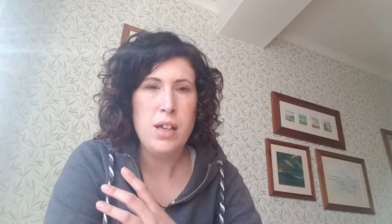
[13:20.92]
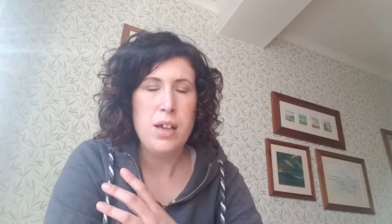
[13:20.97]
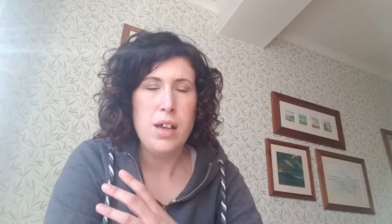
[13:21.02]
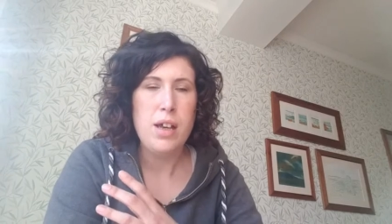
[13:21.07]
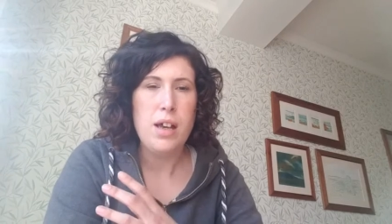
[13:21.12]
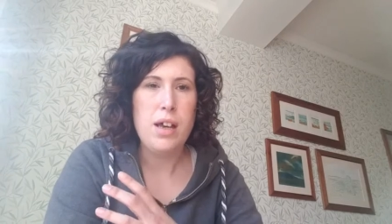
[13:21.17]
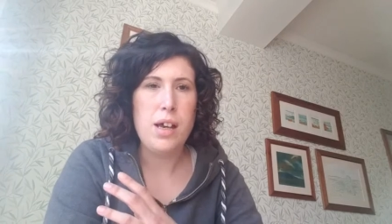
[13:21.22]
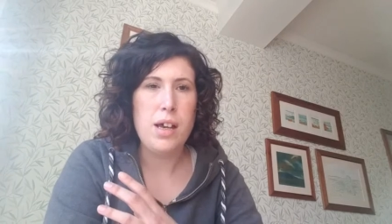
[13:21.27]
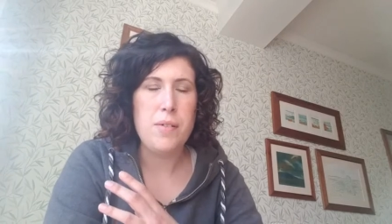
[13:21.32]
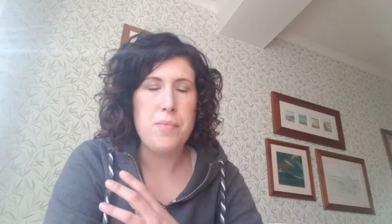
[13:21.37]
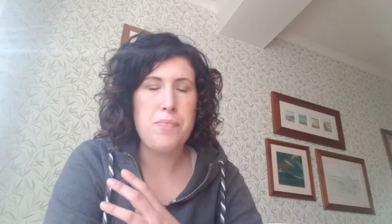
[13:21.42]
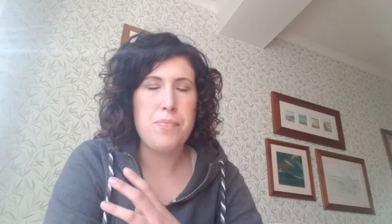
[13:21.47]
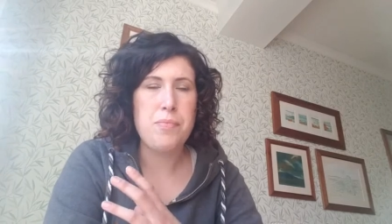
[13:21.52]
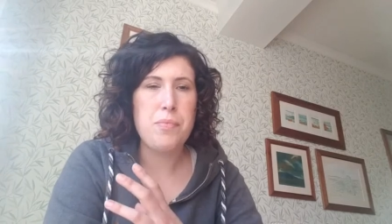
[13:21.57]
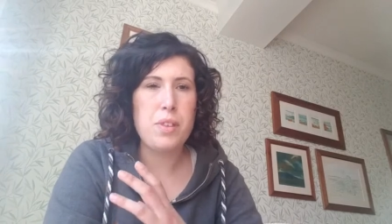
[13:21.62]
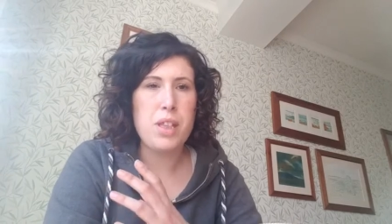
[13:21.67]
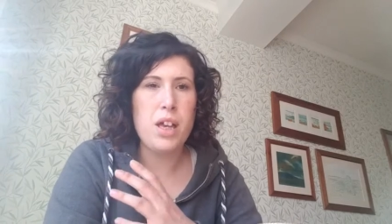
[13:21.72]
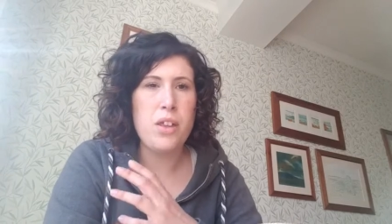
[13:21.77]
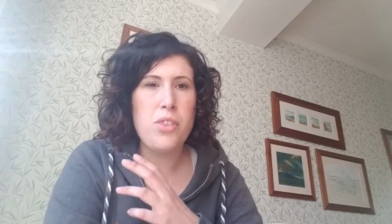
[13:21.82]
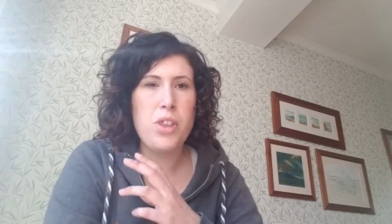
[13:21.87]

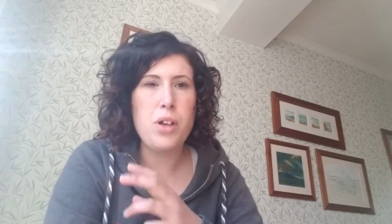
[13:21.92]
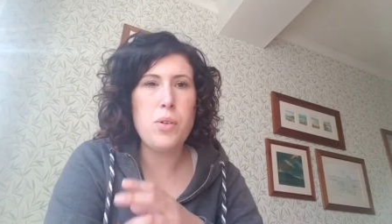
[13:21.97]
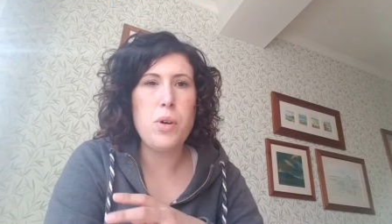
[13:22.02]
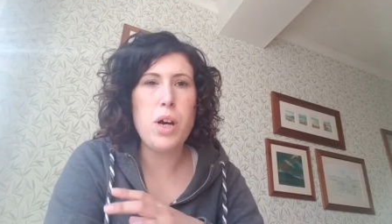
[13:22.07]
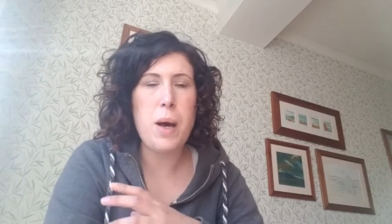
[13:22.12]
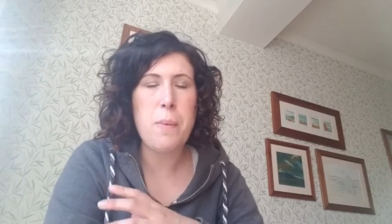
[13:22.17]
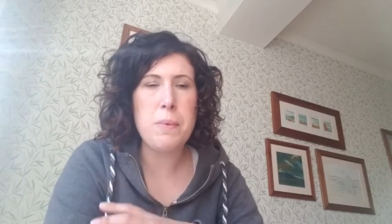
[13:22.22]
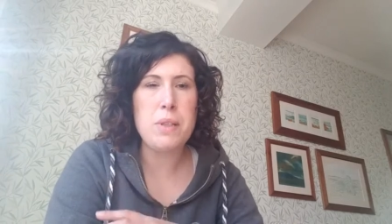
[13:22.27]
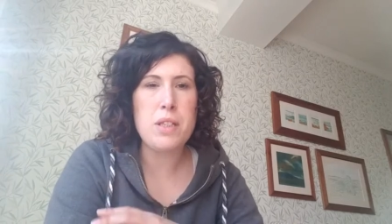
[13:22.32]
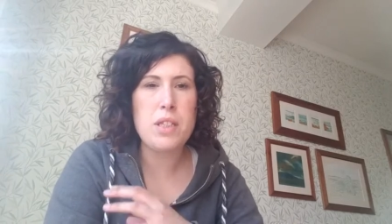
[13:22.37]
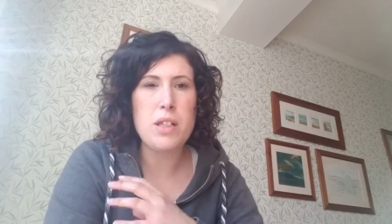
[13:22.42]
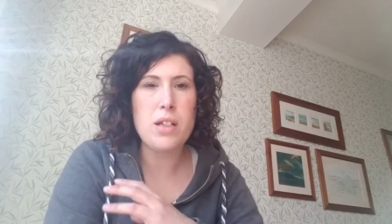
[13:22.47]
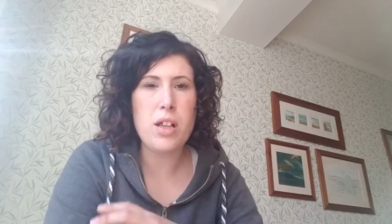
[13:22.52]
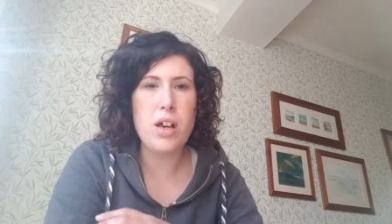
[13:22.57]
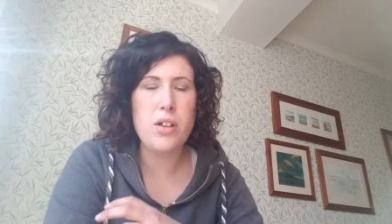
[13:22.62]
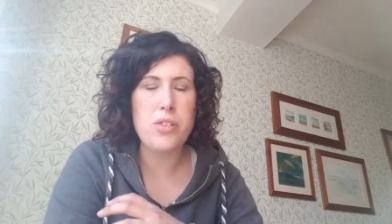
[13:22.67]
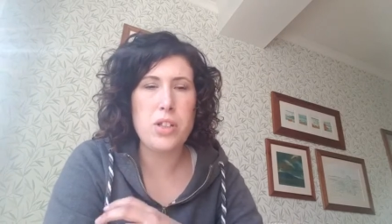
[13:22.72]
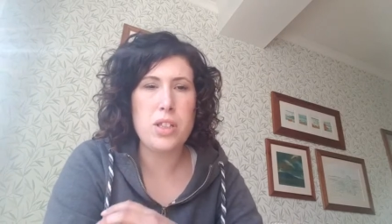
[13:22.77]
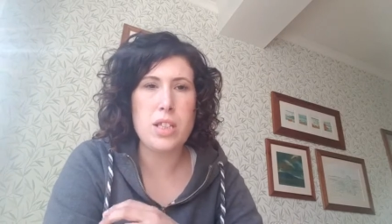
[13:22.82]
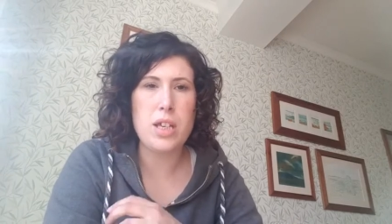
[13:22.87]
I think what happens a lot
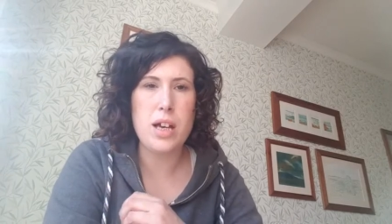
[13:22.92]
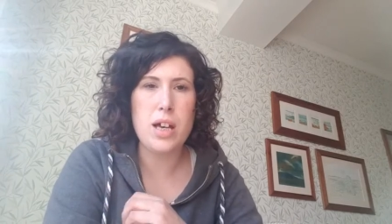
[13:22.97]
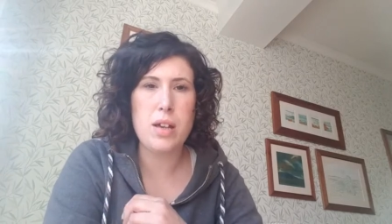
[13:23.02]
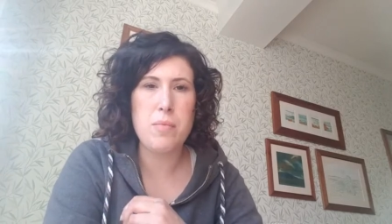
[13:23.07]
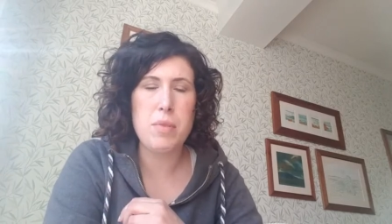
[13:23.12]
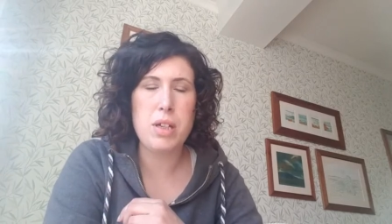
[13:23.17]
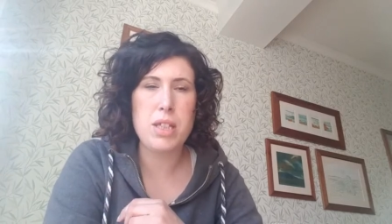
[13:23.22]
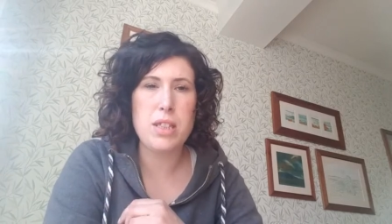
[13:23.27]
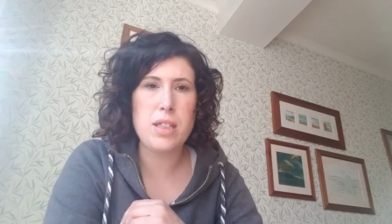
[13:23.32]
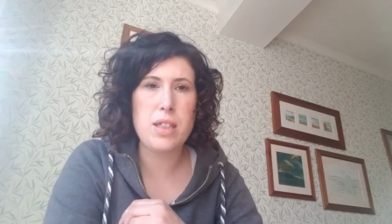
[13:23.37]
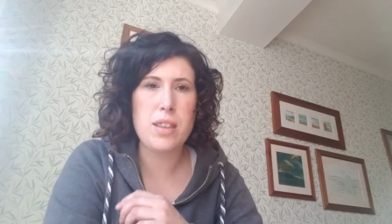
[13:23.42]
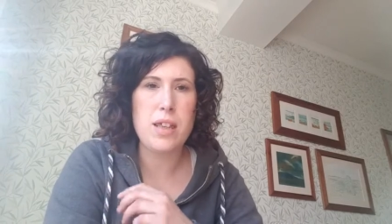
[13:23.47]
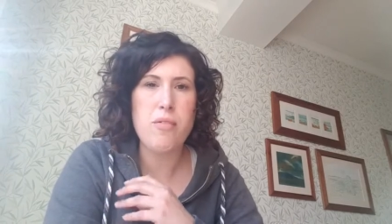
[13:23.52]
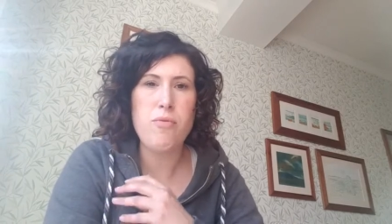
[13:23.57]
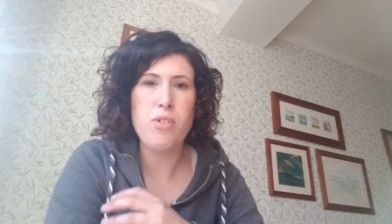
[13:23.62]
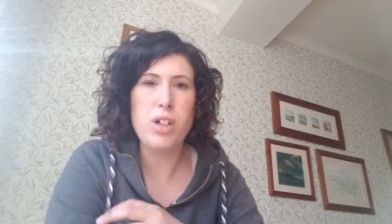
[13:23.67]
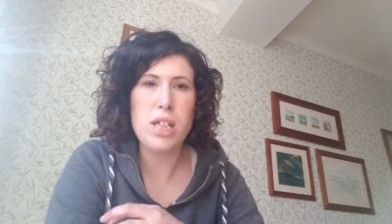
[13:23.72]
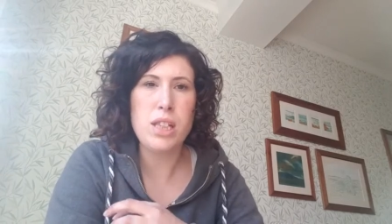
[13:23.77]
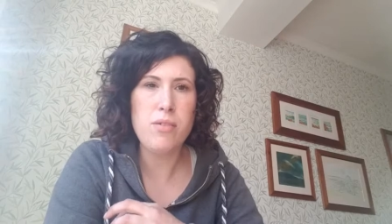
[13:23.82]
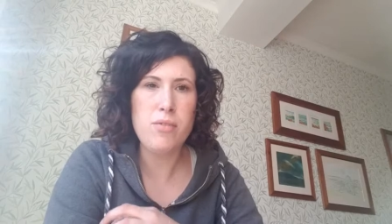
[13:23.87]
of the time is they're really,